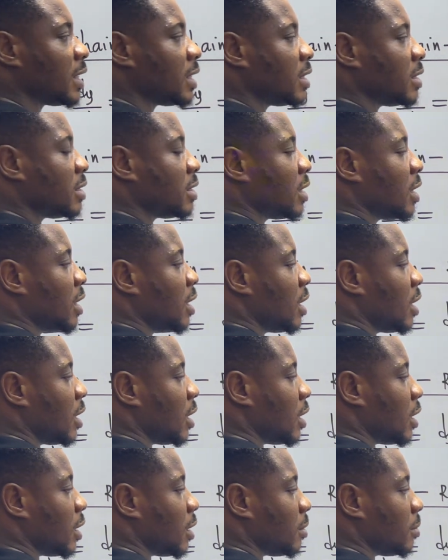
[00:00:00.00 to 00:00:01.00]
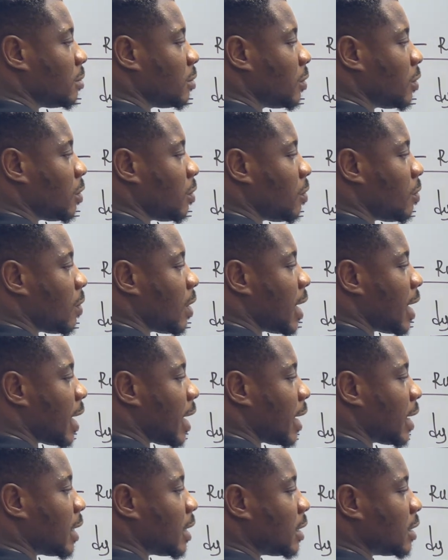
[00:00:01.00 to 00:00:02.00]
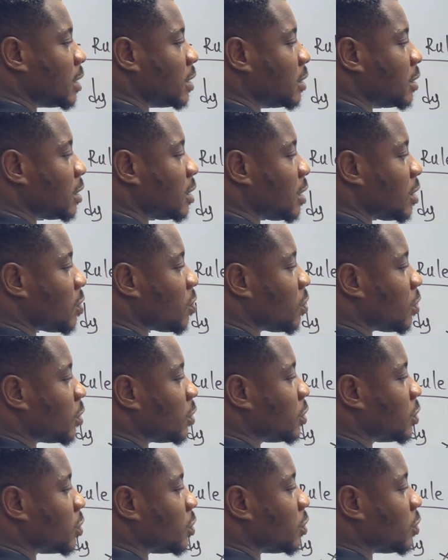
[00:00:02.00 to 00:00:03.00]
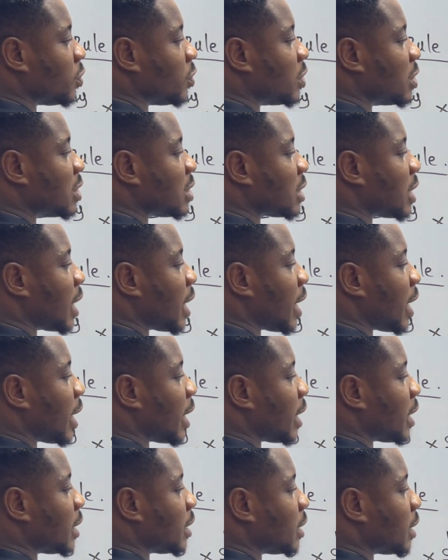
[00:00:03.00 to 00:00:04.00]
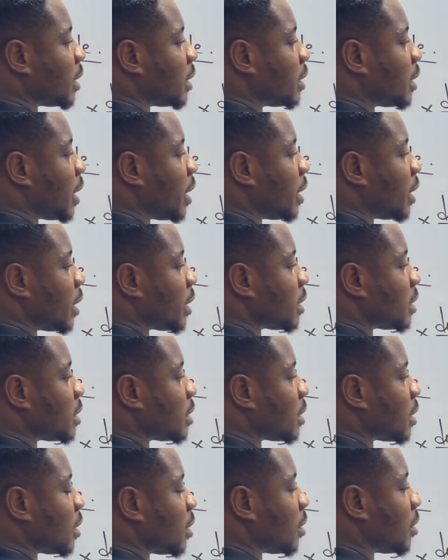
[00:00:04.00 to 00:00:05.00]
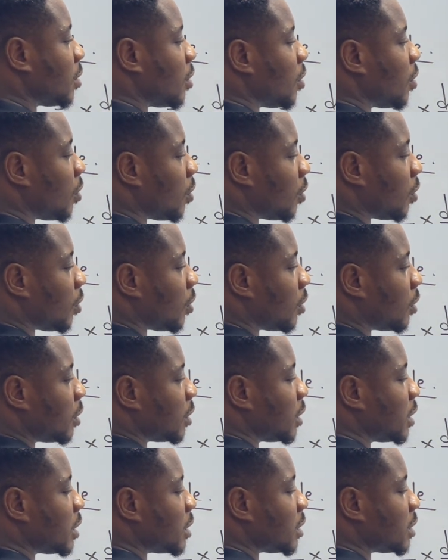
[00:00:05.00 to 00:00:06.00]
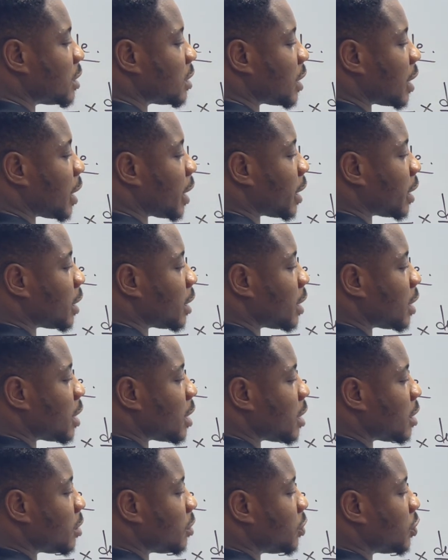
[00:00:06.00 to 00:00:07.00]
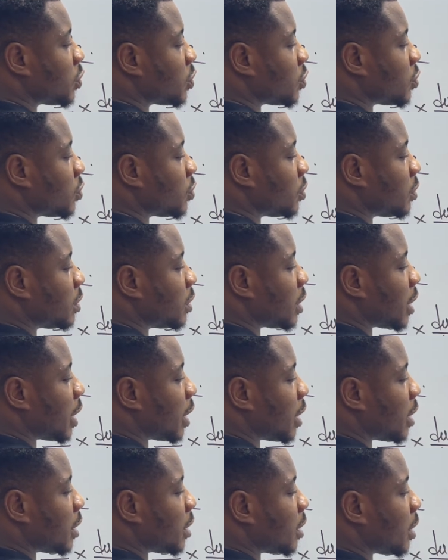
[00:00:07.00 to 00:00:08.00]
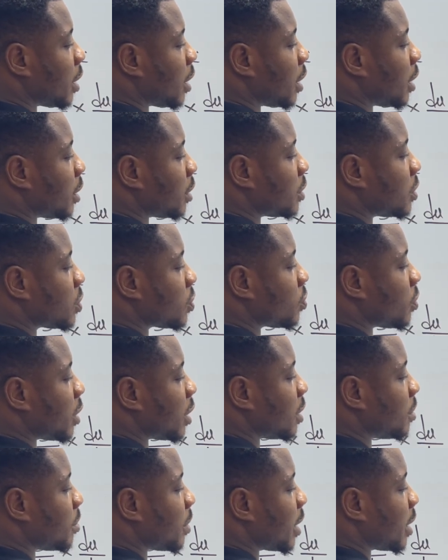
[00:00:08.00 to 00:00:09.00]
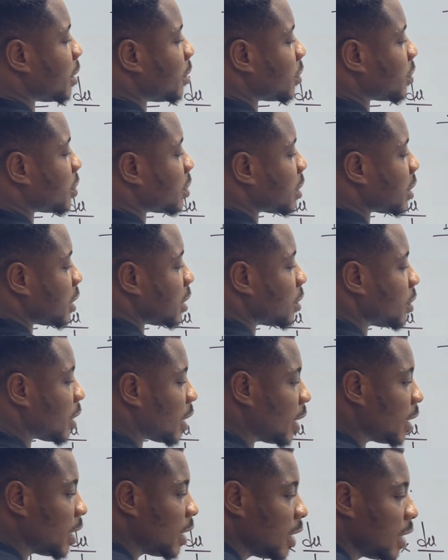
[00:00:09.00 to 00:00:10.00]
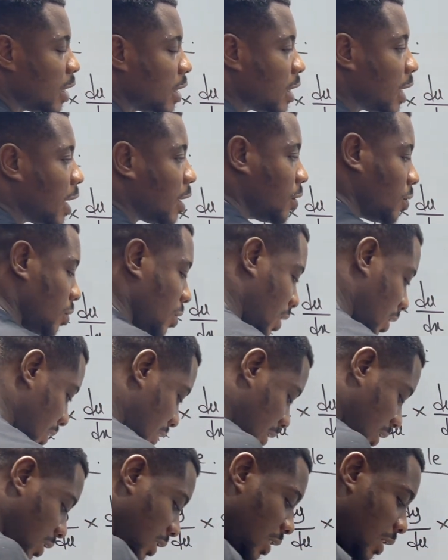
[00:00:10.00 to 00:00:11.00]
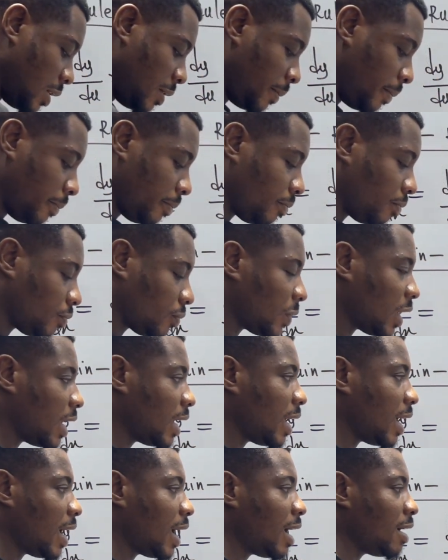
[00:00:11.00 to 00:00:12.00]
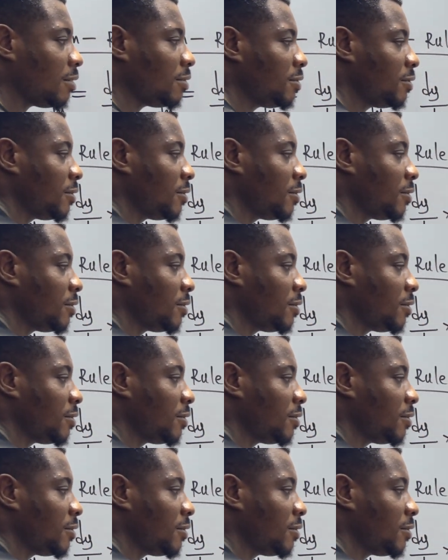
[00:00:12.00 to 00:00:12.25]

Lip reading: this, y is equal to sine 10x, or sine into 10x squared minus 3. Okay, now you can see that I have